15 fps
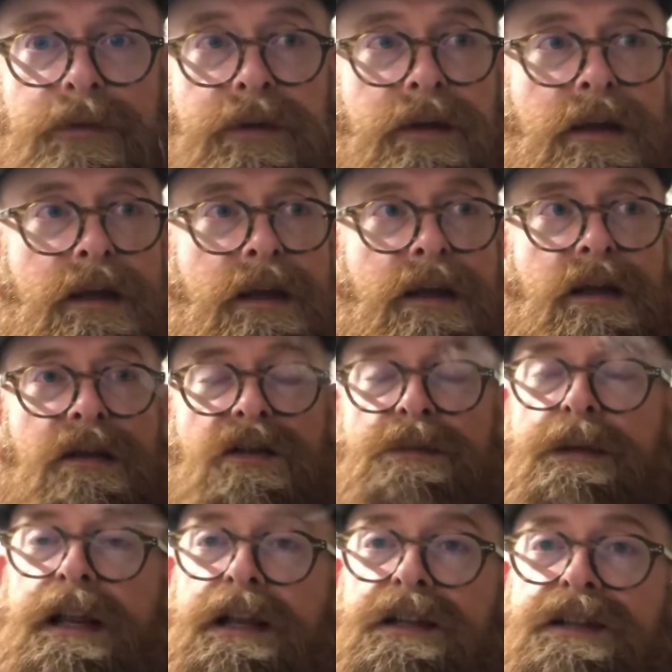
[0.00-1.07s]
I was
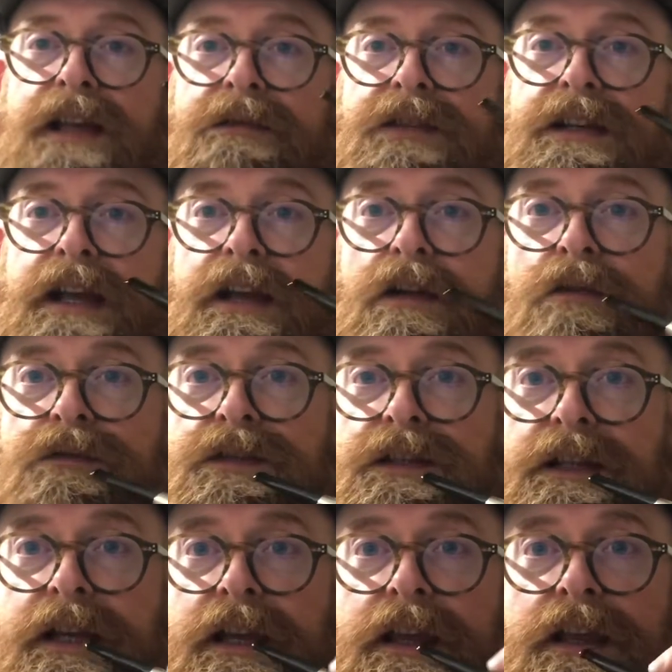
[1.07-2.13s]
planning to have a day off
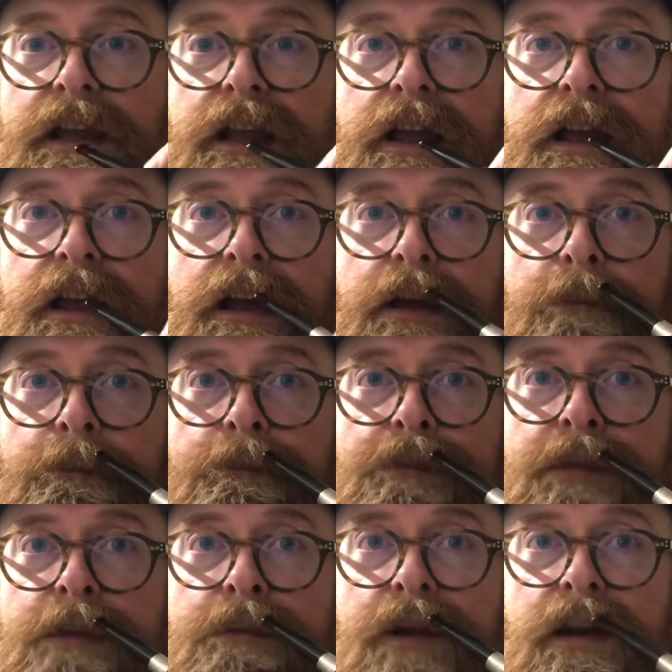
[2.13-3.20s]
today,
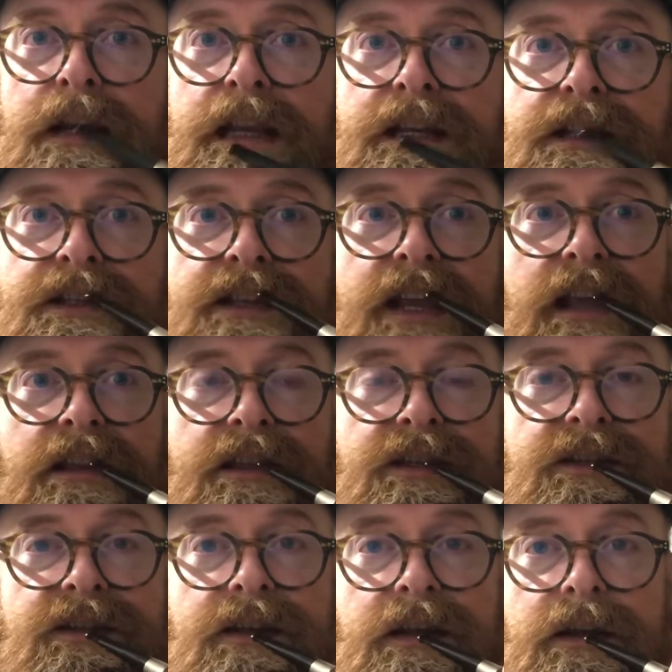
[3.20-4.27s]
but I needed to get
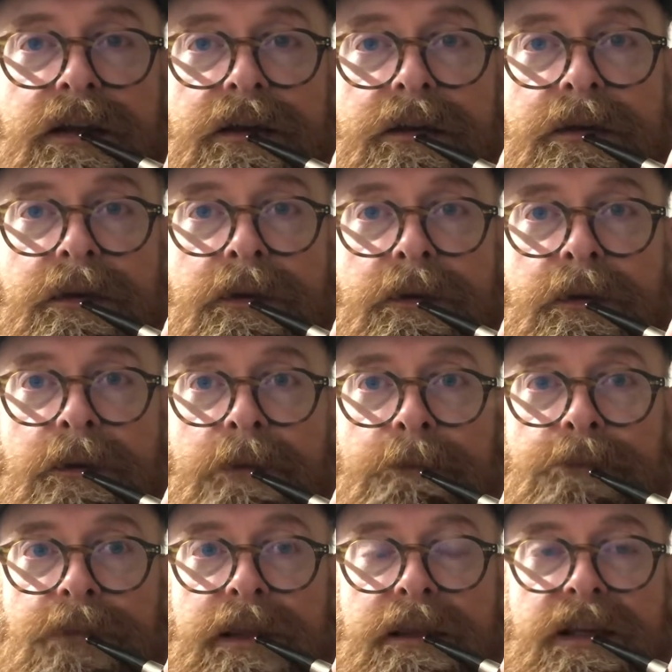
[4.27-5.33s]
this
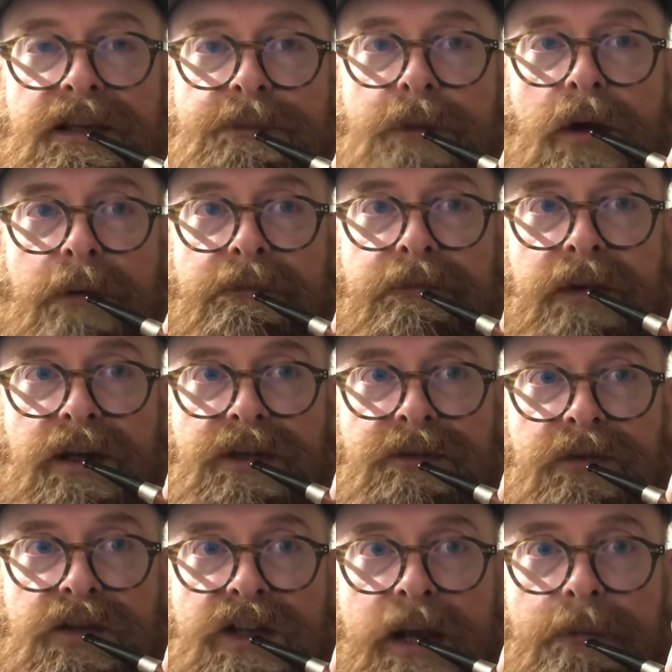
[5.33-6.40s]
pipe finished for
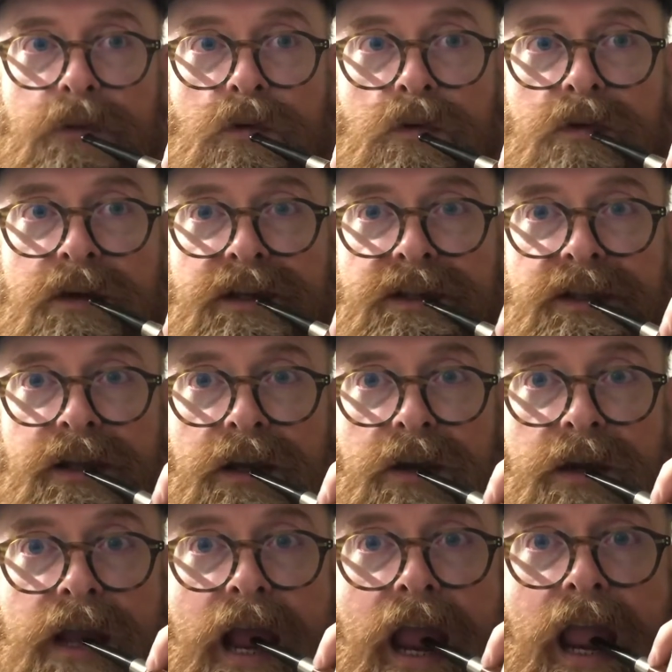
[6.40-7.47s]
a chap called Chris in the
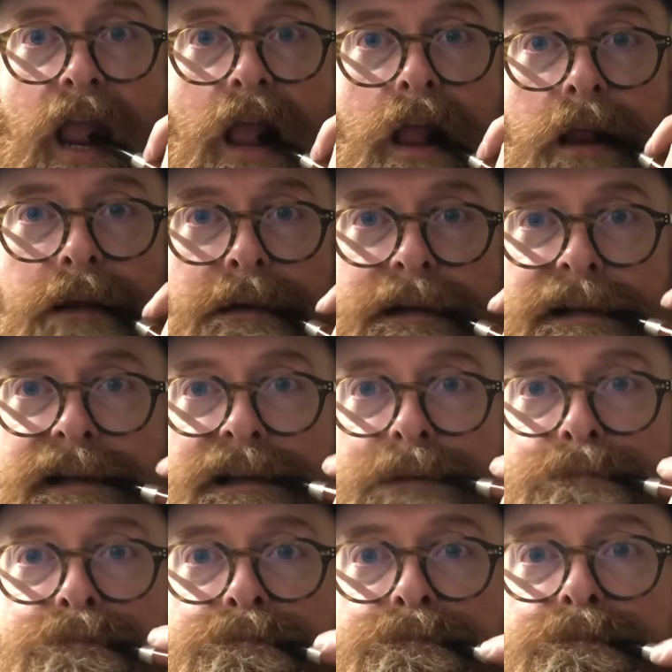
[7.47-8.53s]
UK,
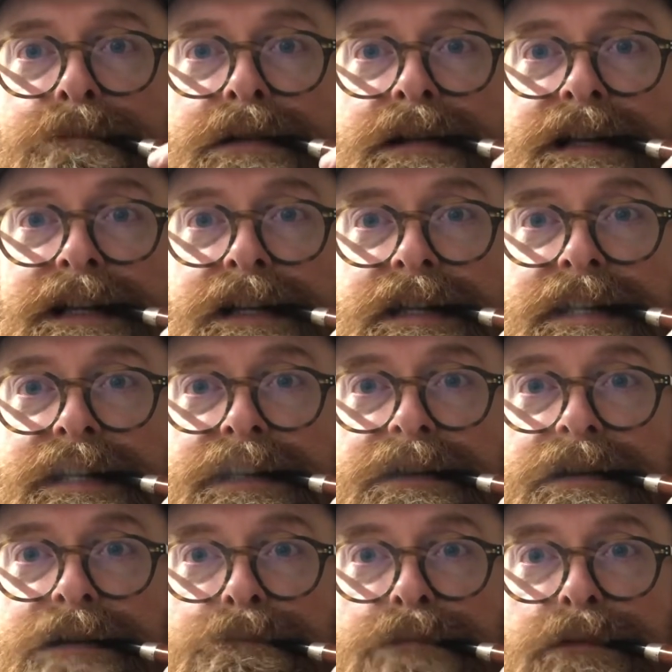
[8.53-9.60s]
and
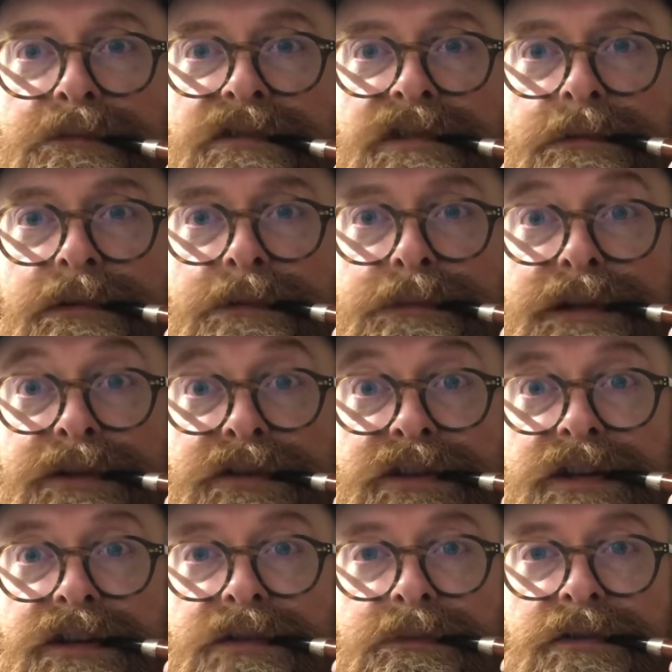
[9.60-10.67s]
I promised him I'll post
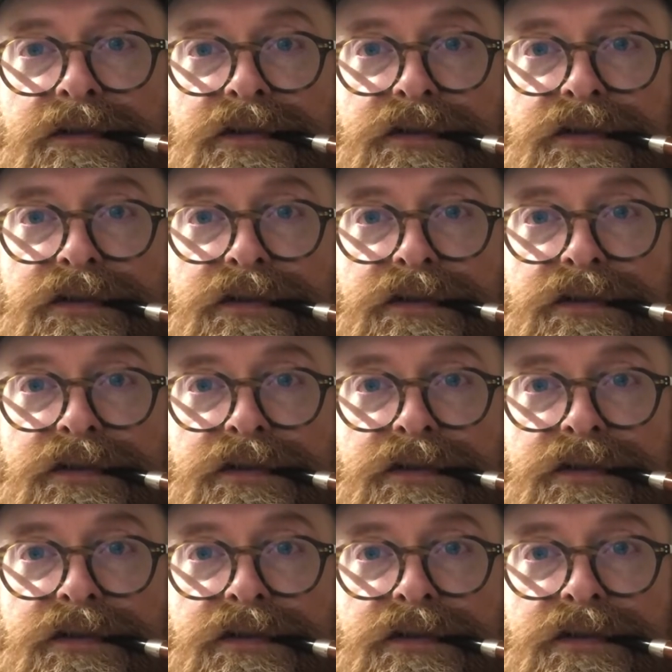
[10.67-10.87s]
it tomorrow.